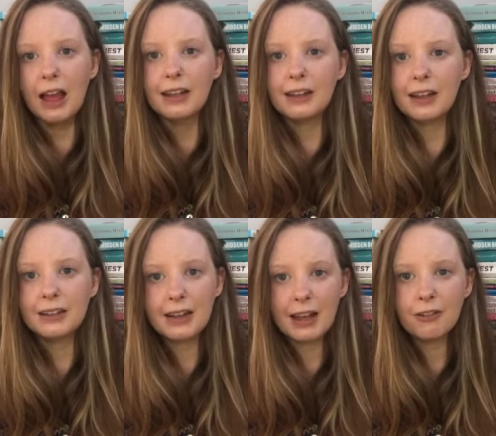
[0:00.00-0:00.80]
So
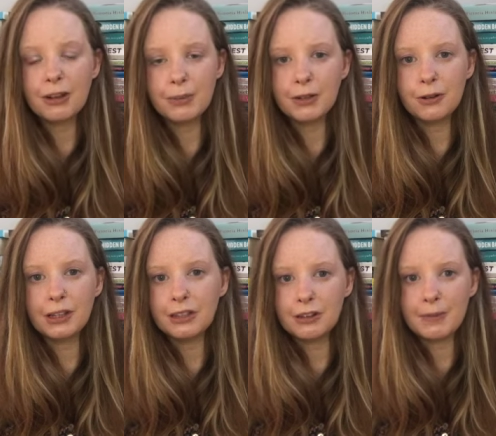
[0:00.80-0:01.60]
today I'm going to be talking
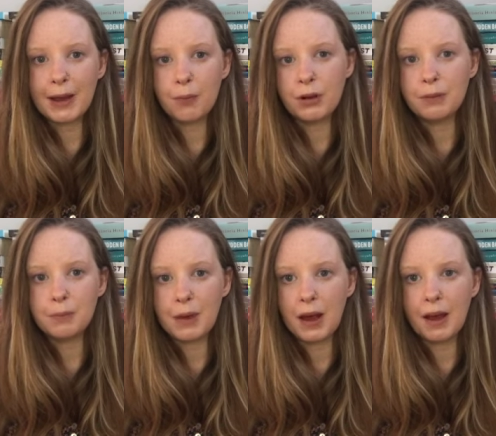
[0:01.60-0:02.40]
to you about one of
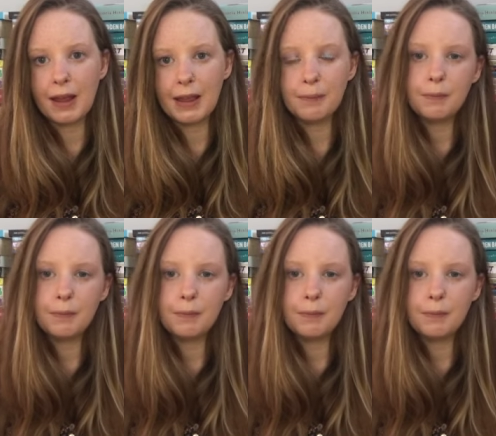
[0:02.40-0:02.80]
my